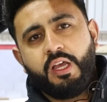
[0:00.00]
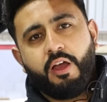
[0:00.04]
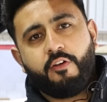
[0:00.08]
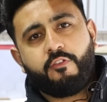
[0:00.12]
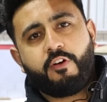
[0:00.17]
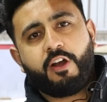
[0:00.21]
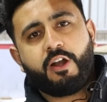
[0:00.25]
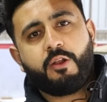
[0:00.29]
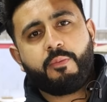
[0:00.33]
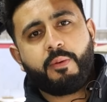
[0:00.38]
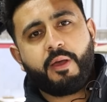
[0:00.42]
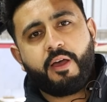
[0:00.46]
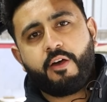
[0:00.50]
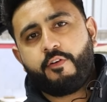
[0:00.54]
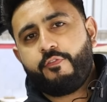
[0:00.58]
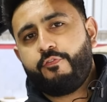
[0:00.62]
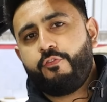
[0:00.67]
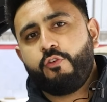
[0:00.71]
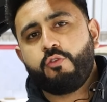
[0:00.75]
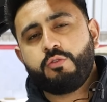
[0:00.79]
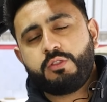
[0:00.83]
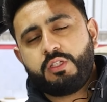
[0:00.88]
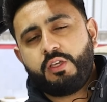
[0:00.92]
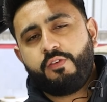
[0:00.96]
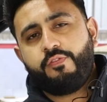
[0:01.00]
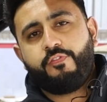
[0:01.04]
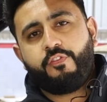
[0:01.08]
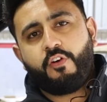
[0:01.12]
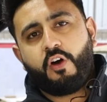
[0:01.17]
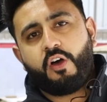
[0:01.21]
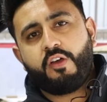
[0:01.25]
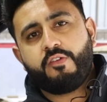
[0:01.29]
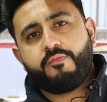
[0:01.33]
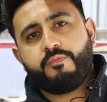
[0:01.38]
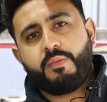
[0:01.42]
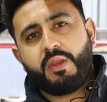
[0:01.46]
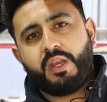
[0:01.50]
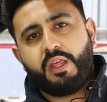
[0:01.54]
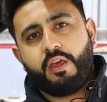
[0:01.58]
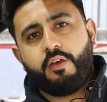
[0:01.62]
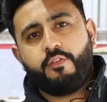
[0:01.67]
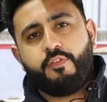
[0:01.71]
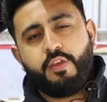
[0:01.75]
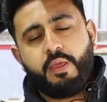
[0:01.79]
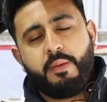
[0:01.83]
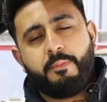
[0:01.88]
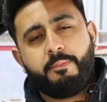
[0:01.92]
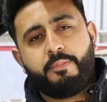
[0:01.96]
Around about a 45-minute
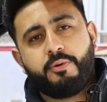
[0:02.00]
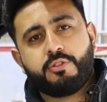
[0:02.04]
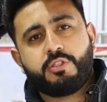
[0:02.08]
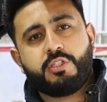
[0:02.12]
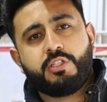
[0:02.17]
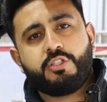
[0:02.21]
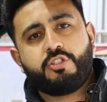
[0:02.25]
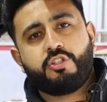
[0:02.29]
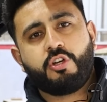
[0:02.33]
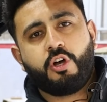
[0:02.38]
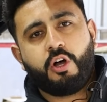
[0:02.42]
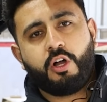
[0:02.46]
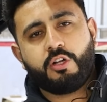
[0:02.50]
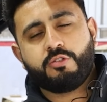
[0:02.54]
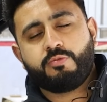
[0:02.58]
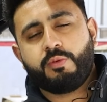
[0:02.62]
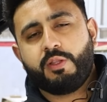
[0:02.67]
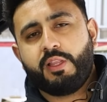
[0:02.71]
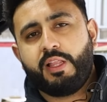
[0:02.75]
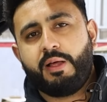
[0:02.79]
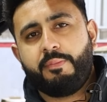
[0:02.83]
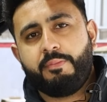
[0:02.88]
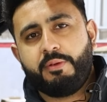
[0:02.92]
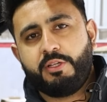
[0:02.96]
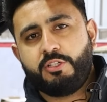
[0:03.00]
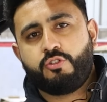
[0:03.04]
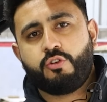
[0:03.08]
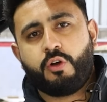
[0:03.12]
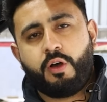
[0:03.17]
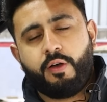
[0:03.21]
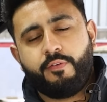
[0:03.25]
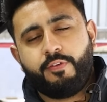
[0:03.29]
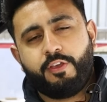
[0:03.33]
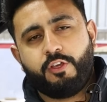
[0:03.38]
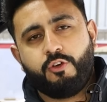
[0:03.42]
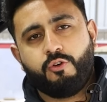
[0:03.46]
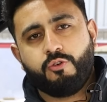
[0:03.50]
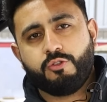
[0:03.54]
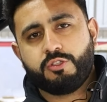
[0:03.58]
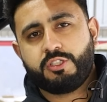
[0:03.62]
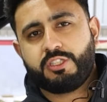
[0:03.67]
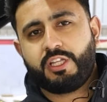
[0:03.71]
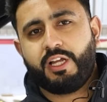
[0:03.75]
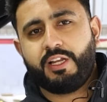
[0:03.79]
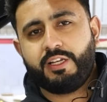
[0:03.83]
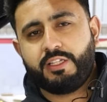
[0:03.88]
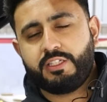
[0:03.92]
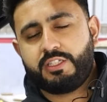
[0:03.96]
of inputting charge, whether that be driving or
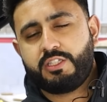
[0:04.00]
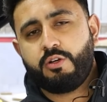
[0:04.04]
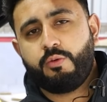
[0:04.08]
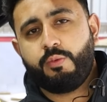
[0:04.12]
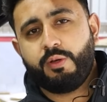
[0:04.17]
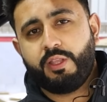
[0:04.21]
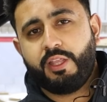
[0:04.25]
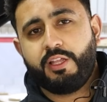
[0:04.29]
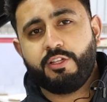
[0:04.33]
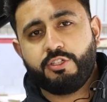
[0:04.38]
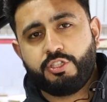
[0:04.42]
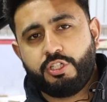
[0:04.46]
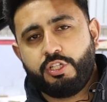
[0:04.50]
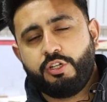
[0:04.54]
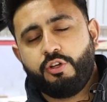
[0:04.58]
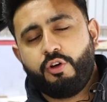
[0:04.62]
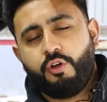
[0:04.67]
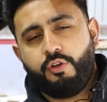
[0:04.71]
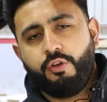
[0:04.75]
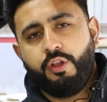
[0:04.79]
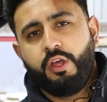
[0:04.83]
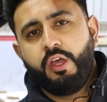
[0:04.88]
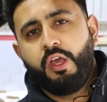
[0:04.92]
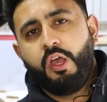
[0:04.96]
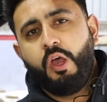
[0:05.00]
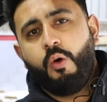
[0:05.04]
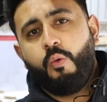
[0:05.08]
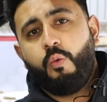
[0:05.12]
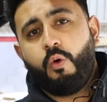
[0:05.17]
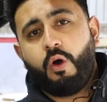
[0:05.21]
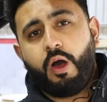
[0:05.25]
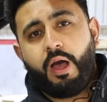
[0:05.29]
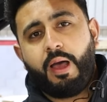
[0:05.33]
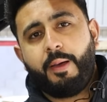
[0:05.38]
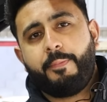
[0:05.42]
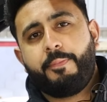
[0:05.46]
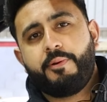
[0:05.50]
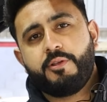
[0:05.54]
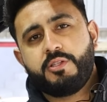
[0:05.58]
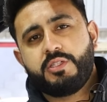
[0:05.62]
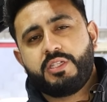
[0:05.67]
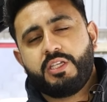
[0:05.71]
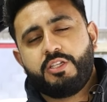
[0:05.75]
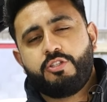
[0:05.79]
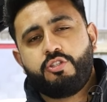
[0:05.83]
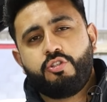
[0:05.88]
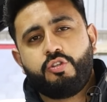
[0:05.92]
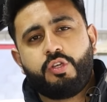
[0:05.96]
standing still with engine on, what happens
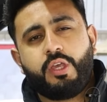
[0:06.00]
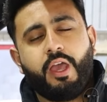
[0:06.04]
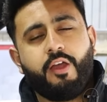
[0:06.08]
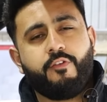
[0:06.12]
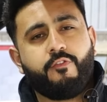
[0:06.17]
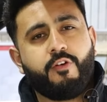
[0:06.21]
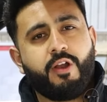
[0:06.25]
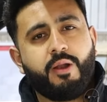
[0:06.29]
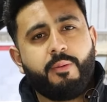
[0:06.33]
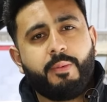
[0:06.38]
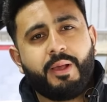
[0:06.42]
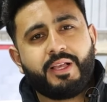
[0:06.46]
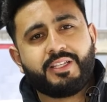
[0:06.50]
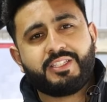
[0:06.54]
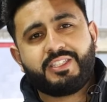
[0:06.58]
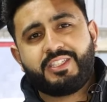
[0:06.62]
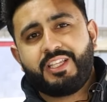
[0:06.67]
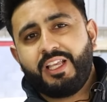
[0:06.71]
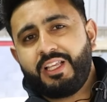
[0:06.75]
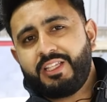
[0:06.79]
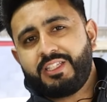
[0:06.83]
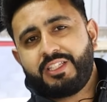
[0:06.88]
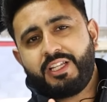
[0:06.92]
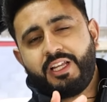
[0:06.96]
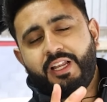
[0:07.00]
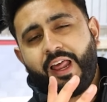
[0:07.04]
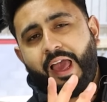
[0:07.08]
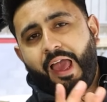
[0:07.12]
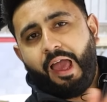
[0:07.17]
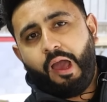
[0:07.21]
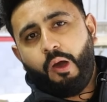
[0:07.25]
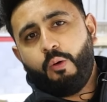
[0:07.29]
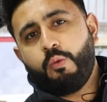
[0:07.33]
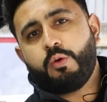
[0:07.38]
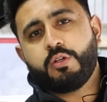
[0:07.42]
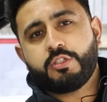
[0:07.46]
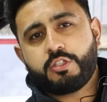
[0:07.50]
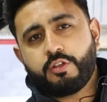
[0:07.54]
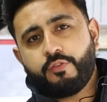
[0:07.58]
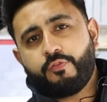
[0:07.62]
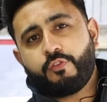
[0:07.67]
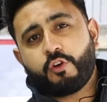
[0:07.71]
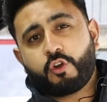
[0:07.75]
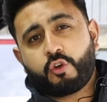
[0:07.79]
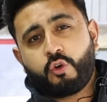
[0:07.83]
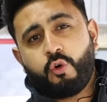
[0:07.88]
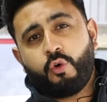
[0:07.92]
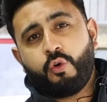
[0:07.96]
is you get around about 16 hours of
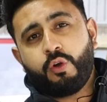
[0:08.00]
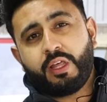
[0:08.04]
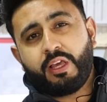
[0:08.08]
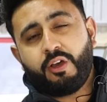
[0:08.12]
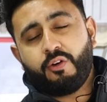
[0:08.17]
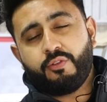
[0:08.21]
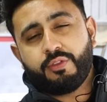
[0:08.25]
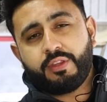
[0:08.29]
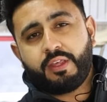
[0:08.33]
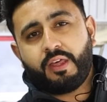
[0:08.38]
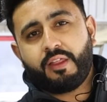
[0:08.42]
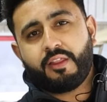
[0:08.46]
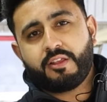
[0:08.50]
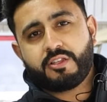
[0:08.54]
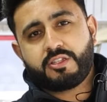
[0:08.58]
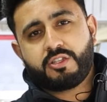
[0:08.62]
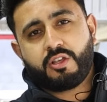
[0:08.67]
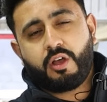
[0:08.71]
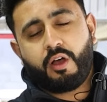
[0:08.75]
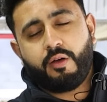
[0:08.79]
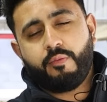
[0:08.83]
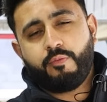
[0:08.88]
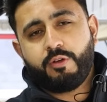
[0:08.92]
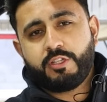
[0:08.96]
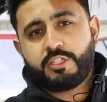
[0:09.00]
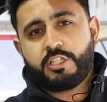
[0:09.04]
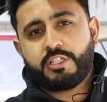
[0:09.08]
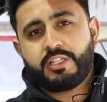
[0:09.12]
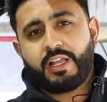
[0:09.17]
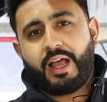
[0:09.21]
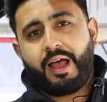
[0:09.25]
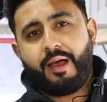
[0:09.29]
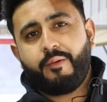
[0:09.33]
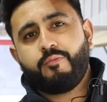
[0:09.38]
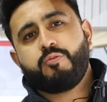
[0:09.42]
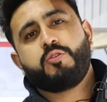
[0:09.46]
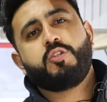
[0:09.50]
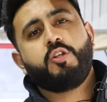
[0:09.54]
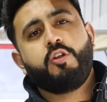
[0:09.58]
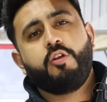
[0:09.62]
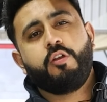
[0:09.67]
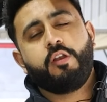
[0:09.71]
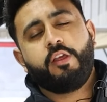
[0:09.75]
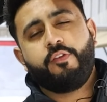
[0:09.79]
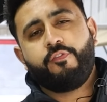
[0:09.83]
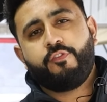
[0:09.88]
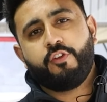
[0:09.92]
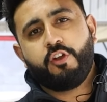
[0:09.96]
recording on the other side, which is
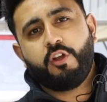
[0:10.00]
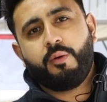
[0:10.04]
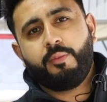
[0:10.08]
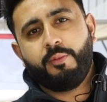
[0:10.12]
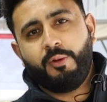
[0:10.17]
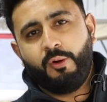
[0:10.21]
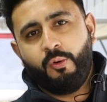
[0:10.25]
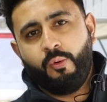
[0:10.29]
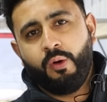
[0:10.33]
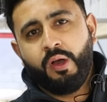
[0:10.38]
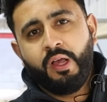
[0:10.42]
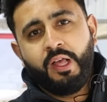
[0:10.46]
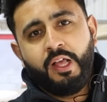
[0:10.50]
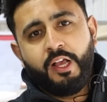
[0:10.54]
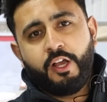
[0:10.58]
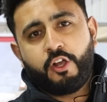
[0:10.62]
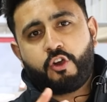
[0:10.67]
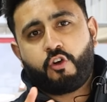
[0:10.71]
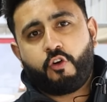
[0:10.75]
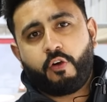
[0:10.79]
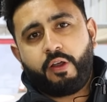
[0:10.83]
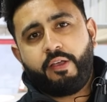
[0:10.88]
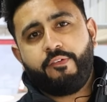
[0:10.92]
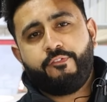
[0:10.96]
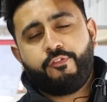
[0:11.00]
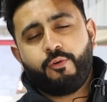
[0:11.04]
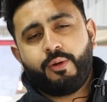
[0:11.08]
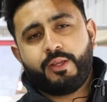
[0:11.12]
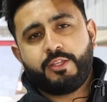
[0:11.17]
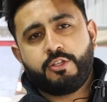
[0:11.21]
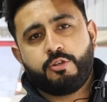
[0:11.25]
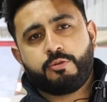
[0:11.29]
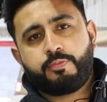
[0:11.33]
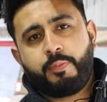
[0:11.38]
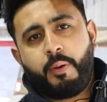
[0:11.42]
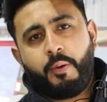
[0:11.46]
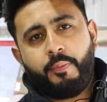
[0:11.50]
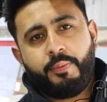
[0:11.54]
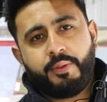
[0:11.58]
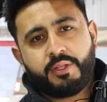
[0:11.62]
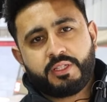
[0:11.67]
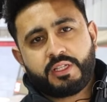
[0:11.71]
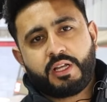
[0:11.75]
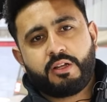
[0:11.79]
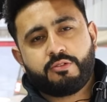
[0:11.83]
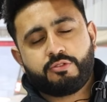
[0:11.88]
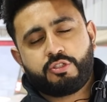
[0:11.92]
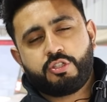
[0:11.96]
absolutely phenomenal. Great for when you're popping
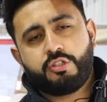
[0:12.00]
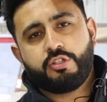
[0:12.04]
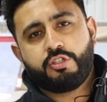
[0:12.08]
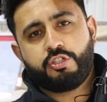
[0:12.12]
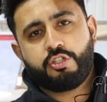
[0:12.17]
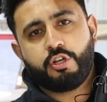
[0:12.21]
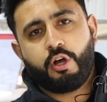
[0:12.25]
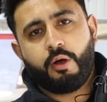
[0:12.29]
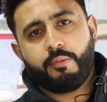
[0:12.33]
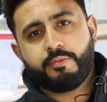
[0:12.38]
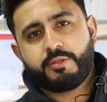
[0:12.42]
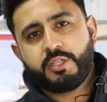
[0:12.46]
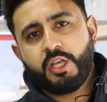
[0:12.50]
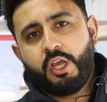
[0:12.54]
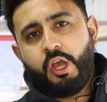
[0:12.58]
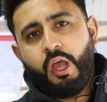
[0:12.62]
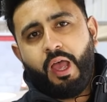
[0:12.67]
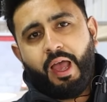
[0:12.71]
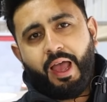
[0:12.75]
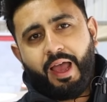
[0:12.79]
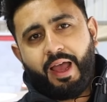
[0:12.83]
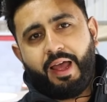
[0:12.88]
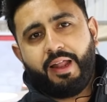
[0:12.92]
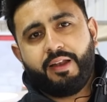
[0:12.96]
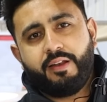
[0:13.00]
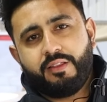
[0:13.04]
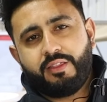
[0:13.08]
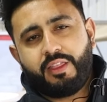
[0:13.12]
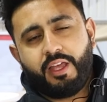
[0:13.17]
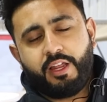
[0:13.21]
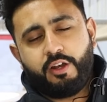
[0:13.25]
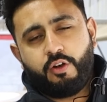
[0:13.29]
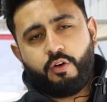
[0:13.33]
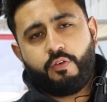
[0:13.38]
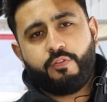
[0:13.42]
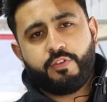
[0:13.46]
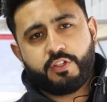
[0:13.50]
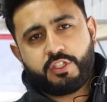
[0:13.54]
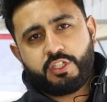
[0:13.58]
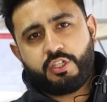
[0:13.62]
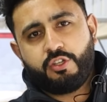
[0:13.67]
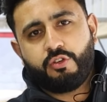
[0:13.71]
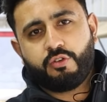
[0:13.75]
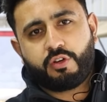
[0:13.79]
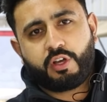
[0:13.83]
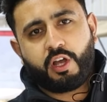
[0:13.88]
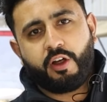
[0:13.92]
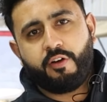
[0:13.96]
down to the shops and then obviously
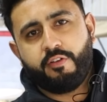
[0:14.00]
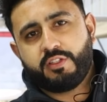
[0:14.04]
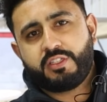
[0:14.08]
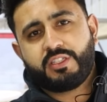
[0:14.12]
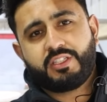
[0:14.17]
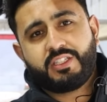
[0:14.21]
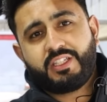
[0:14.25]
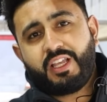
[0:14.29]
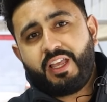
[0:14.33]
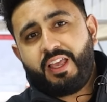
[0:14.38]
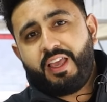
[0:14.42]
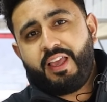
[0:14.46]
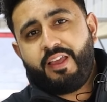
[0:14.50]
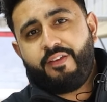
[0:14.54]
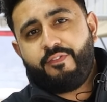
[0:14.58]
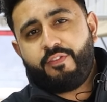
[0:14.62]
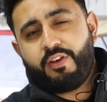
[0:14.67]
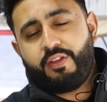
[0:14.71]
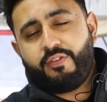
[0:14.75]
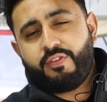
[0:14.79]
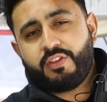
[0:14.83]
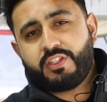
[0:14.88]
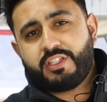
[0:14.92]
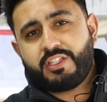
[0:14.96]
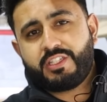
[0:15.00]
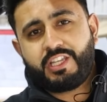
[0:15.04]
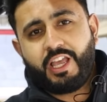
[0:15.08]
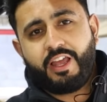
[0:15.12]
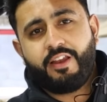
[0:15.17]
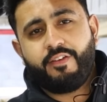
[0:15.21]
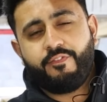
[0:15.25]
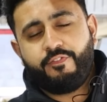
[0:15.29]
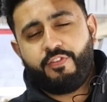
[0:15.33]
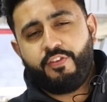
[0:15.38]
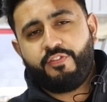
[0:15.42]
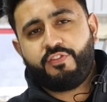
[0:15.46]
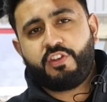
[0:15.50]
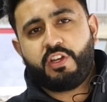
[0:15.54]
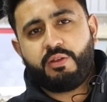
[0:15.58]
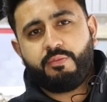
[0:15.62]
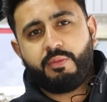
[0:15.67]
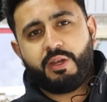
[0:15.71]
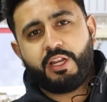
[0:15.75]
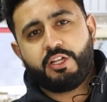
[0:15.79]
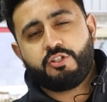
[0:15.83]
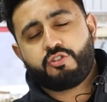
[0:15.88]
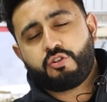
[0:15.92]
your coverage, say even if it's a 10-15 minute